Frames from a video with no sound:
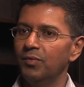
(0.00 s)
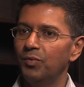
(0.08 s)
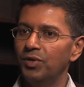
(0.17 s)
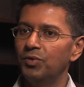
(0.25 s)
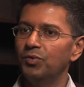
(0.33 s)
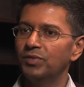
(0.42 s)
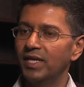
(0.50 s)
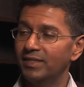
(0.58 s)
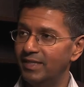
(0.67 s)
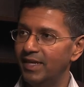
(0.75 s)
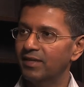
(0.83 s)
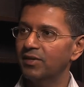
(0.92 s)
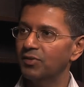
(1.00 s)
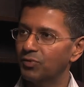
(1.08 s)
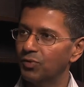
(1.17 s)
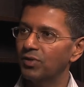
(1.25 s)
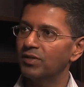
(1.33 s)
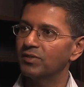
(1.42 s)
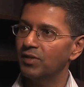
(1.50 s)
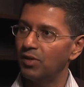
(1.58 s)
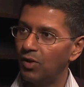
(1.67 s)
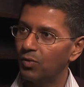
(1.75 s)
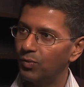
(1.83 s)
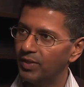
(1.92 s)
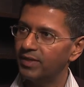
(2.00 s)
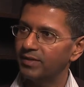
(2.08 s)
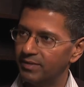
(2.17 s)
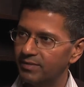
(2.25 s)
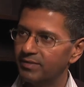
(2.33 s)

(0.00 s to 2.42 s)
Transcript: we use SDN controllers along with it.